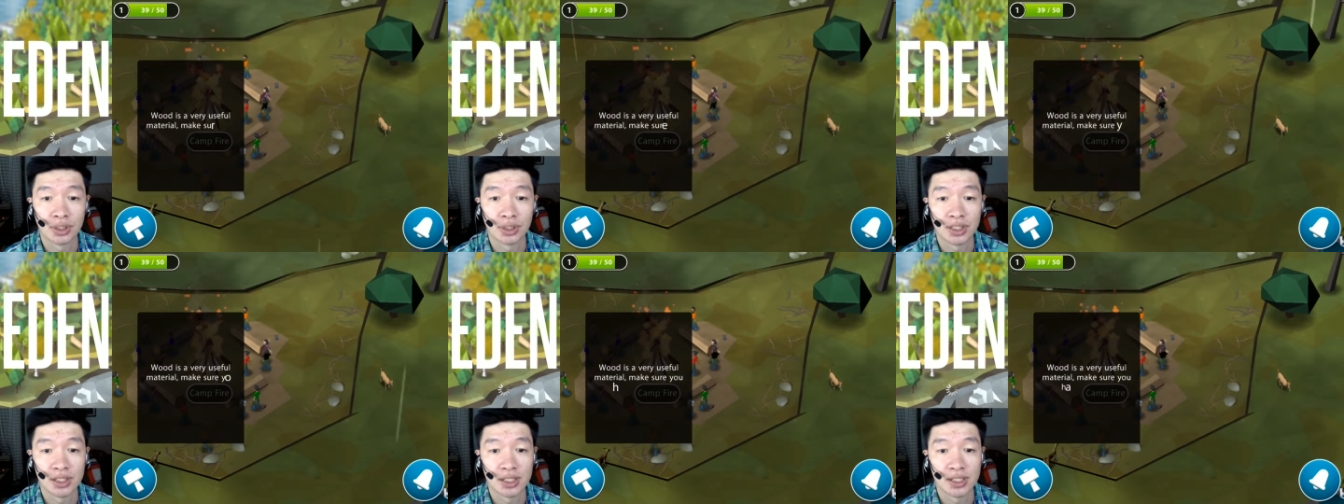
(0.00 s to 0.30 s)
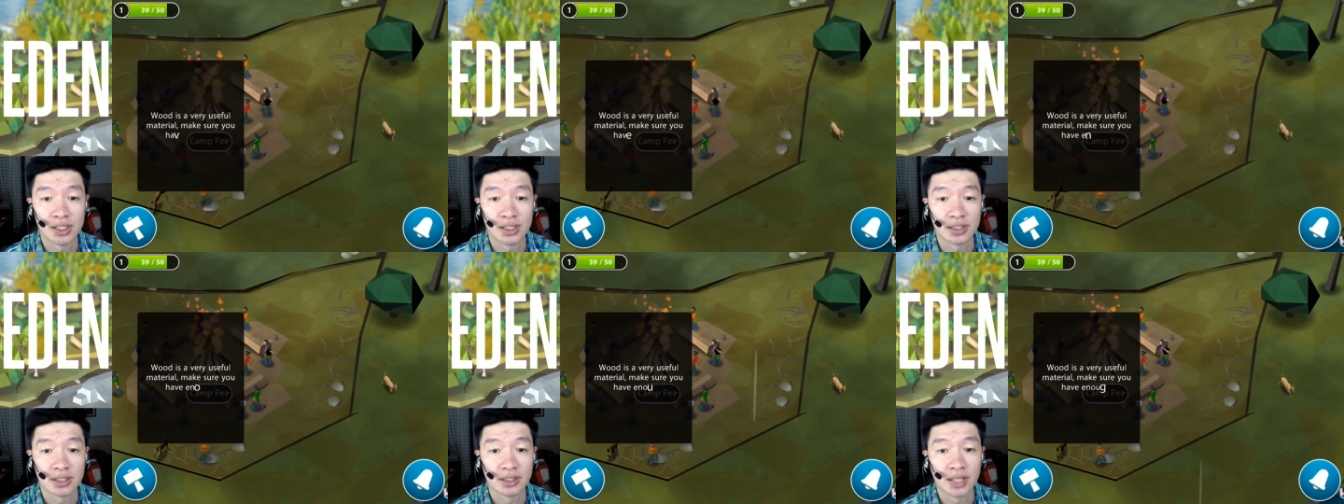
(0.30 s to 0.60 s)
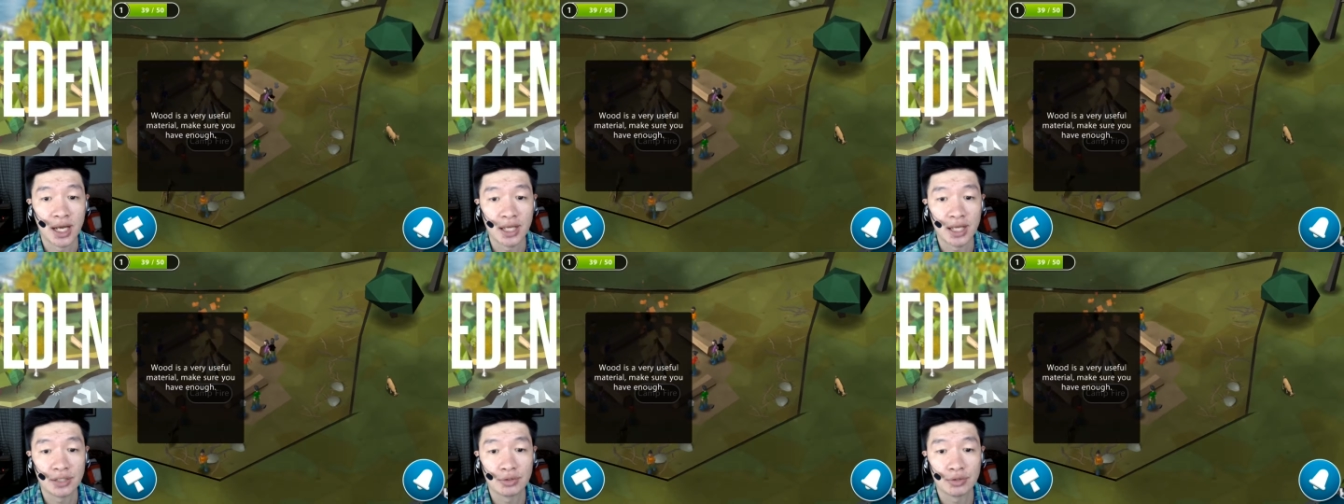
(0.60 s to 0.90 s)
This is a
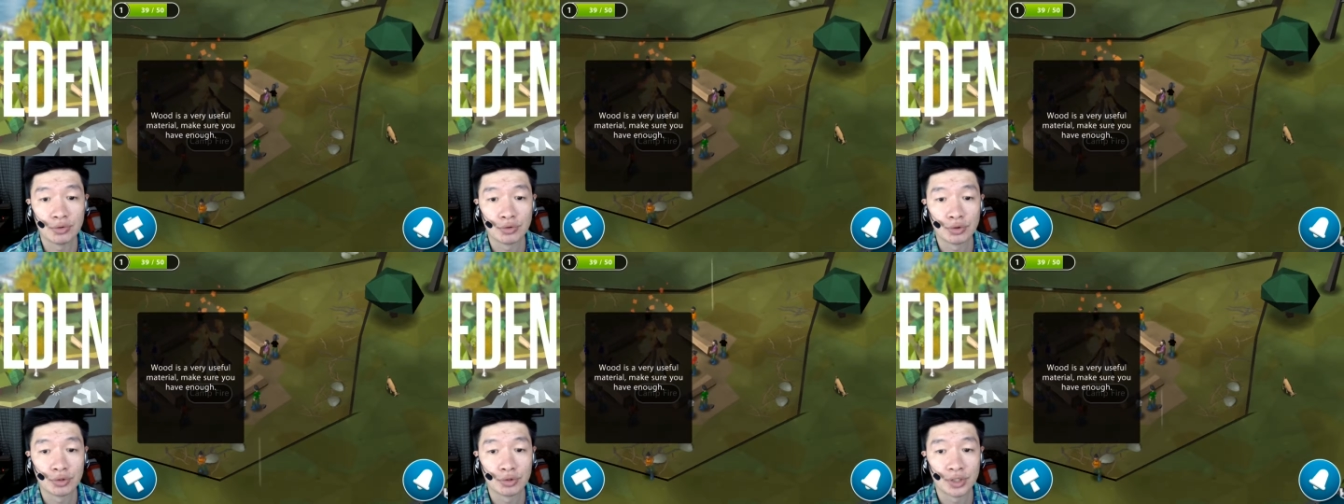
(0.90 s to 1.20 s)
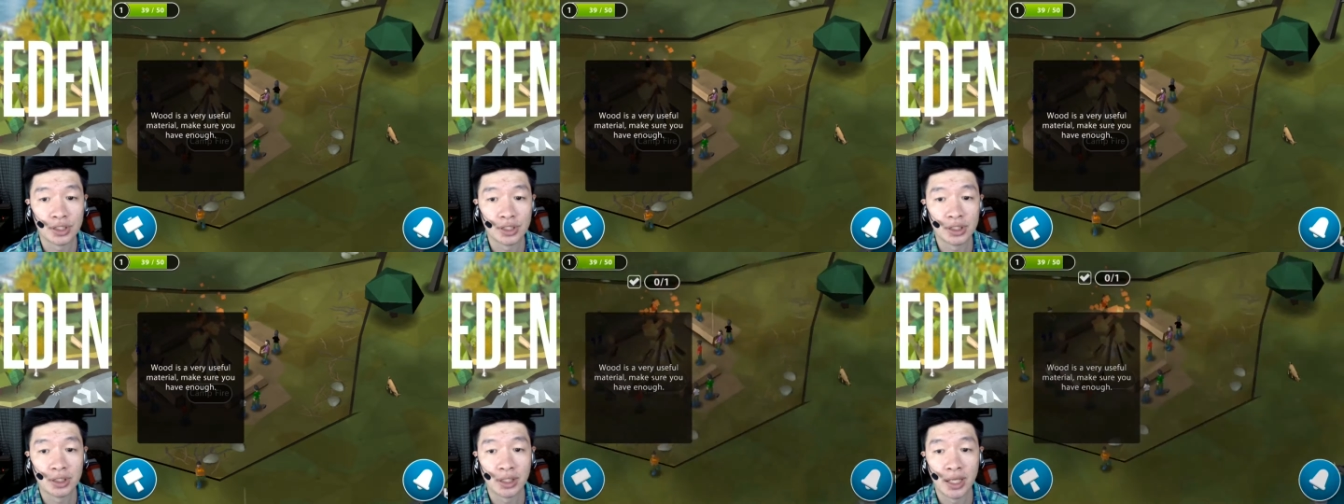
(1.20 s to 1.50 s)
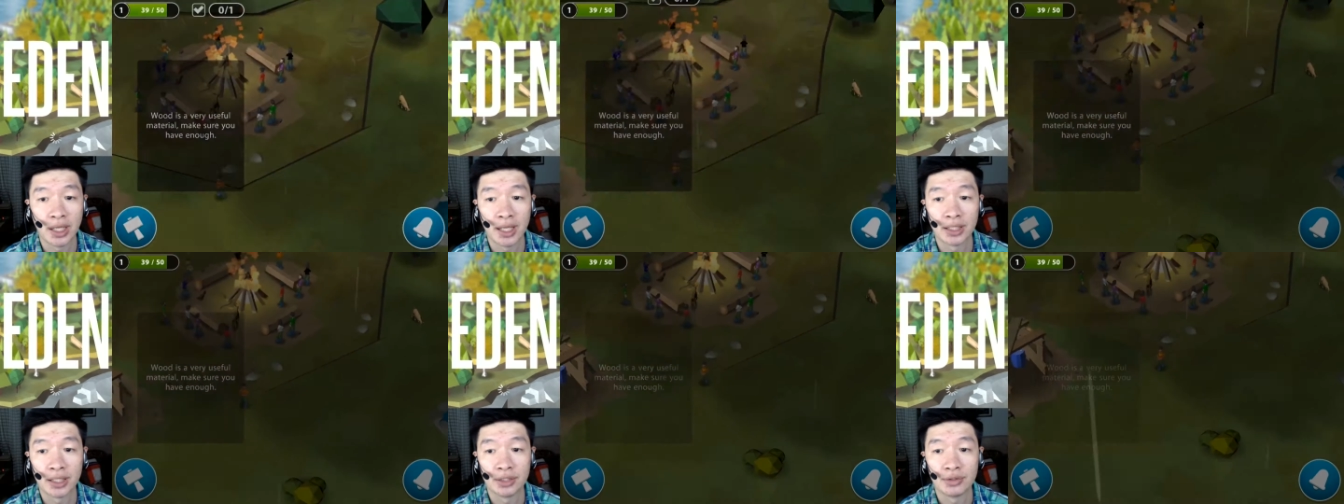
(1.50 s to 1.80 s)
nice tutorial,
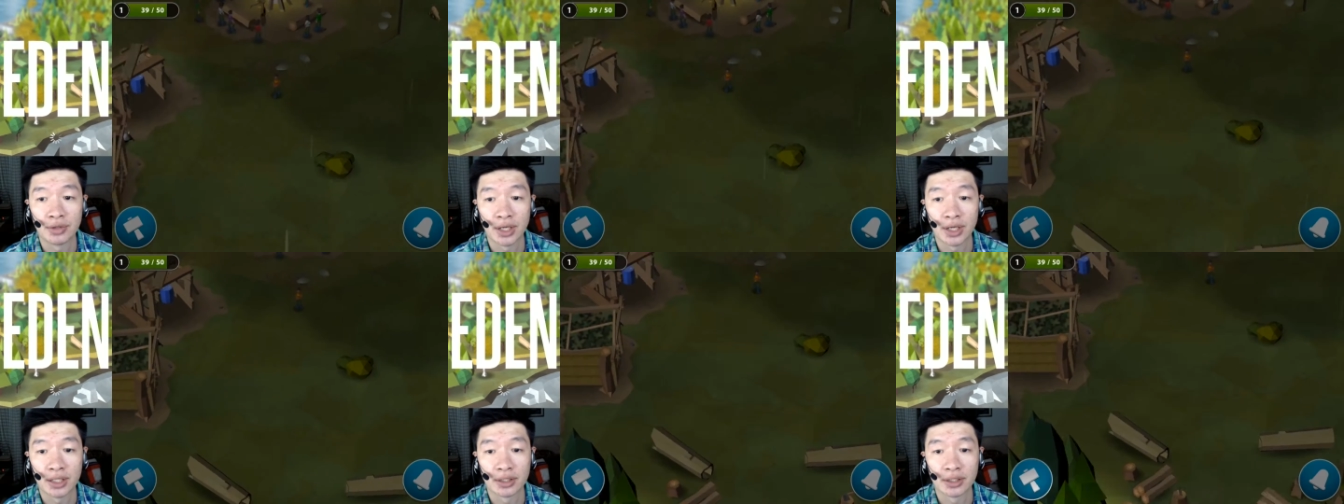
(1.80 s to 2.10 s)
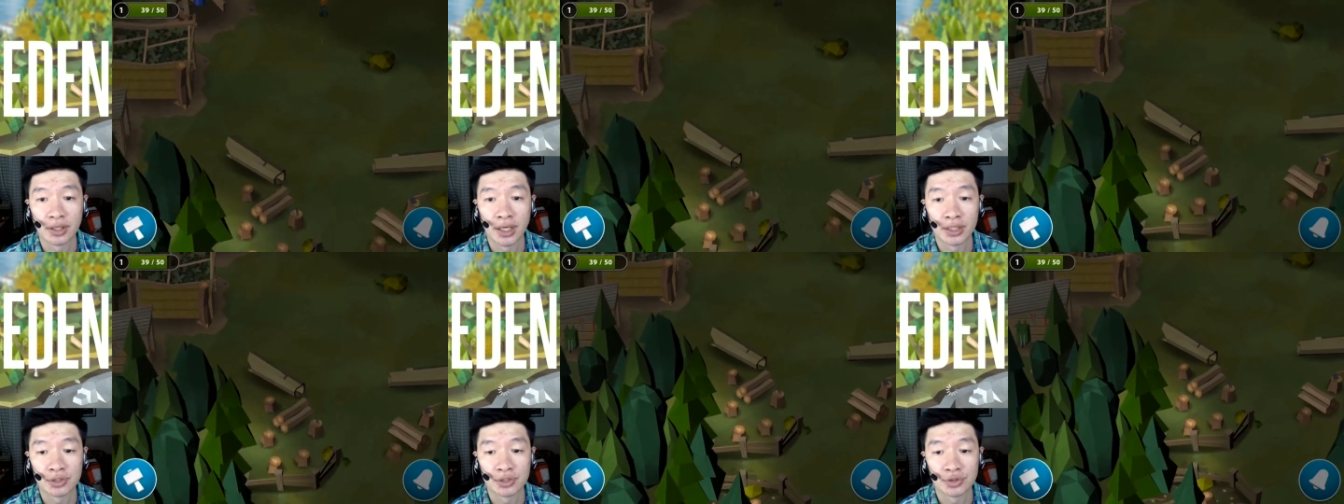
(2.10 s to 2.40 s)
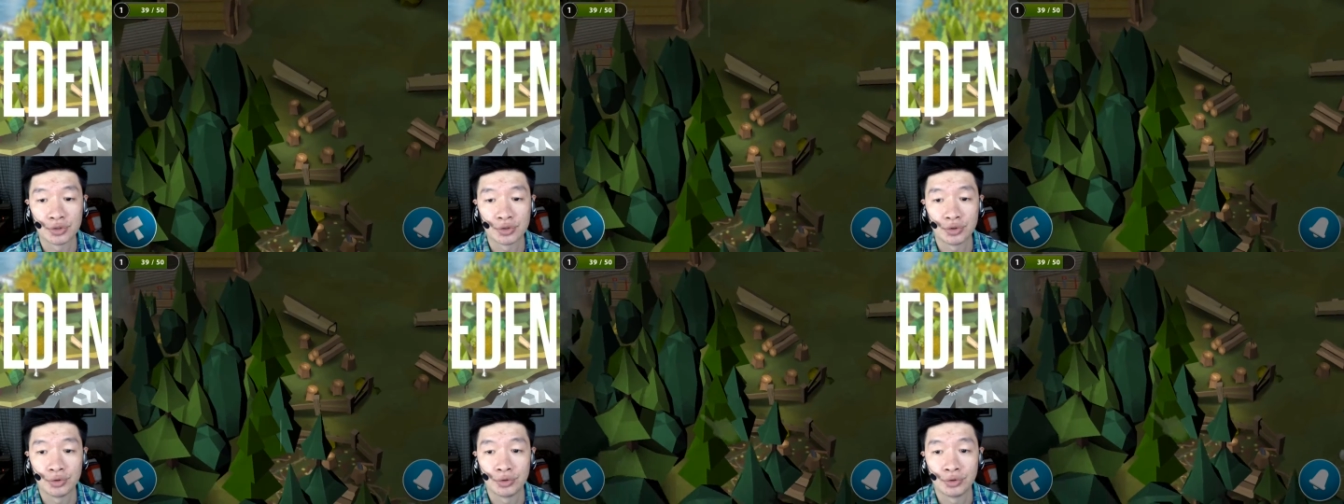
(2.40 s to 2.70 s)
and you can get
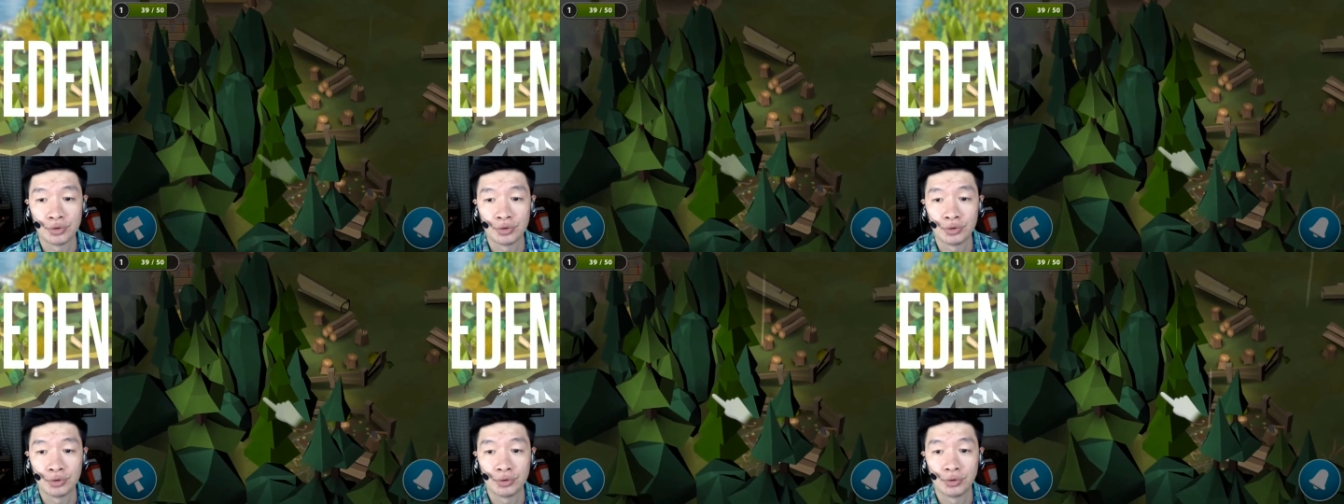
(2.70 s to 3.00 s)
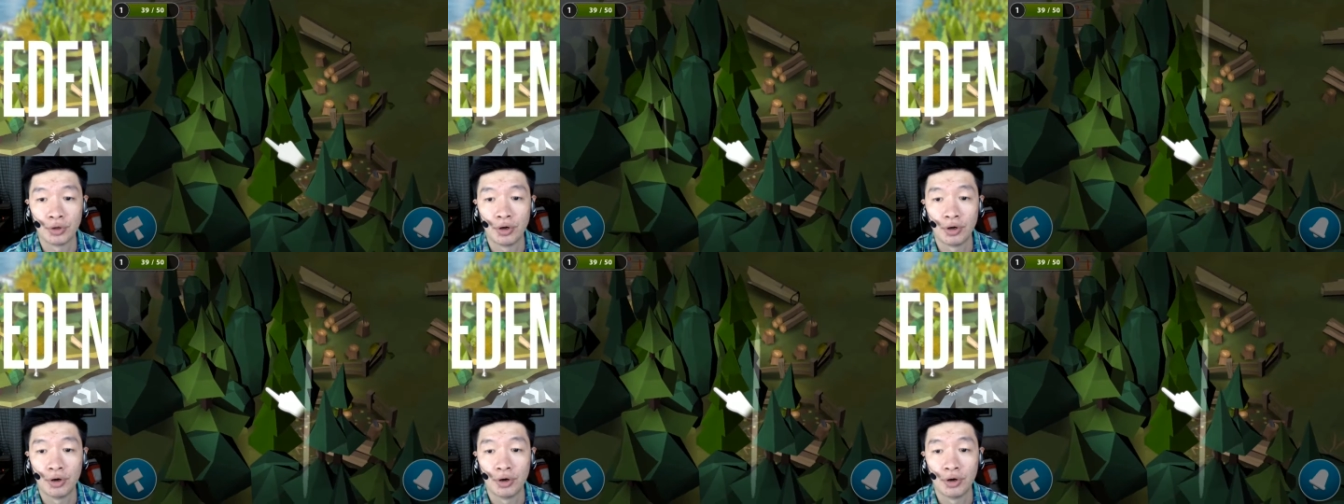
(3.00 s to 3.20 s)
through